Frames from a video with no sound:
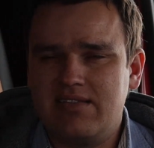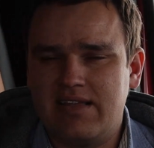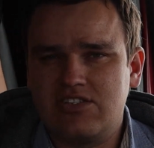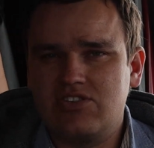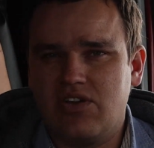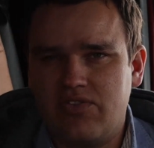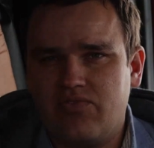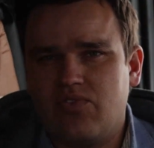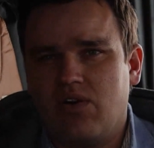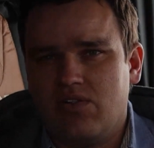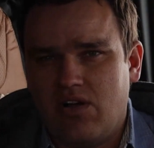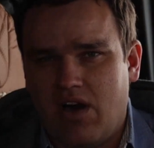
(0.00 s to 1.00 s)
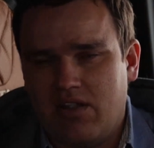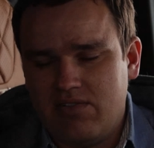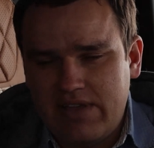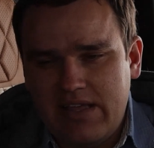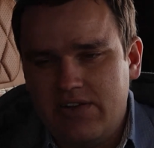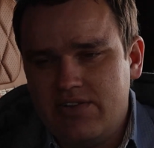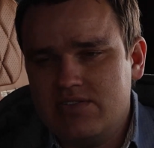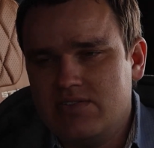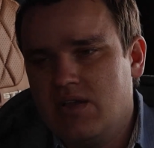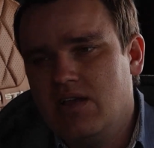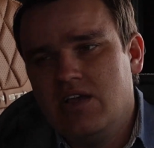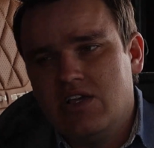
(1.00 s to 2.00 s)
it's good for a lot of liters,